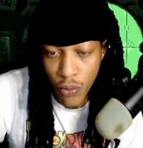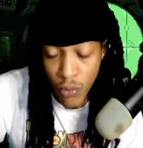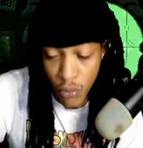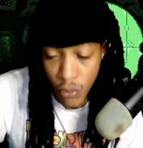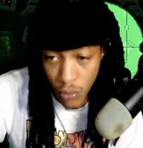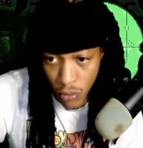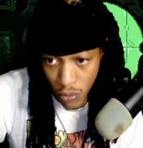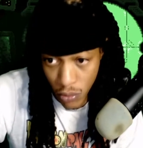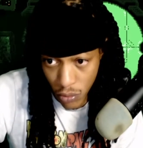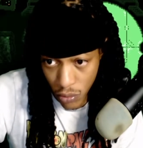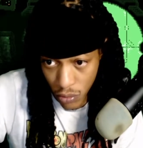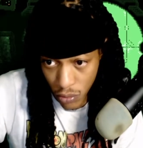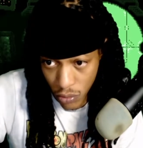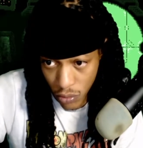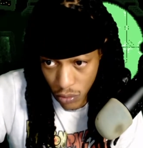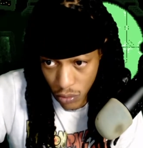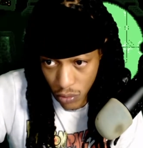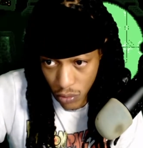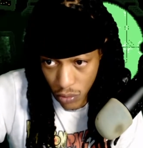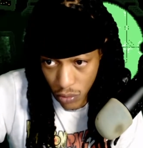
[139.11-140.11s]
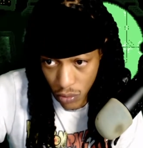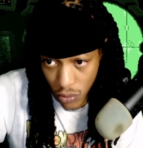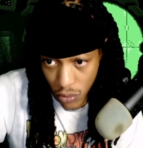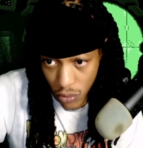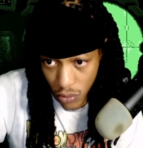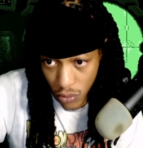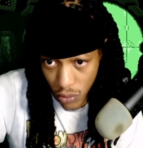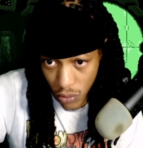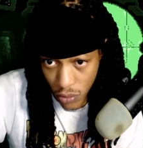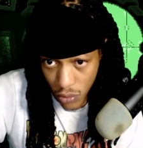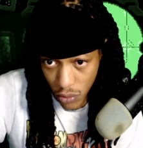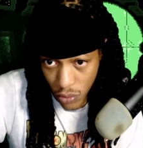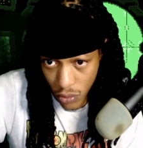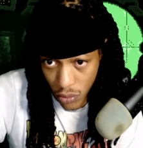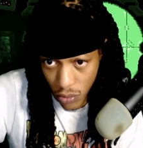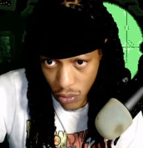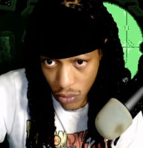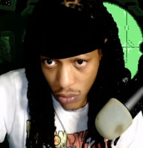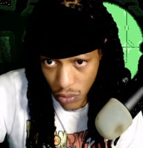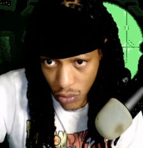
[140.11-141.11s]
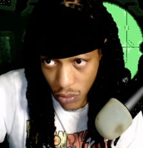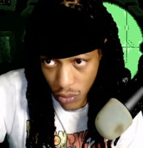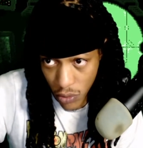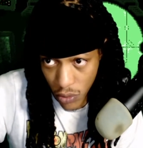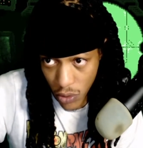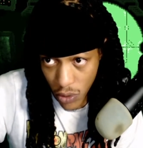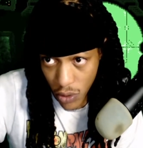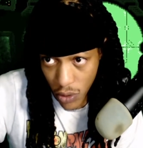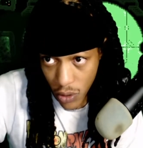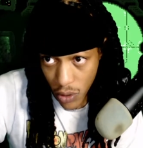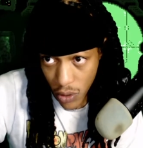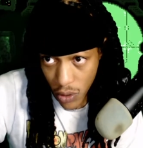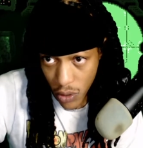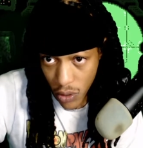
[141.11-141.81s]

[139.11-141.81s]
No one is speaking in this clip.